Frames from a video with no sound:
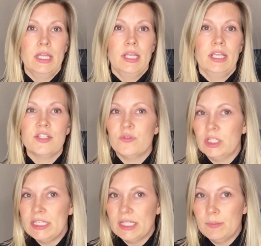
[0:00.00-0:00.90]
It's
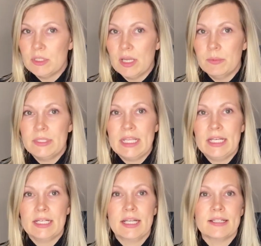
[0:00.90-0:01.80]
fully typed up,
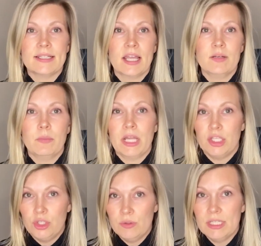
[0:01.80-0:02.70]
dated, and signed by you,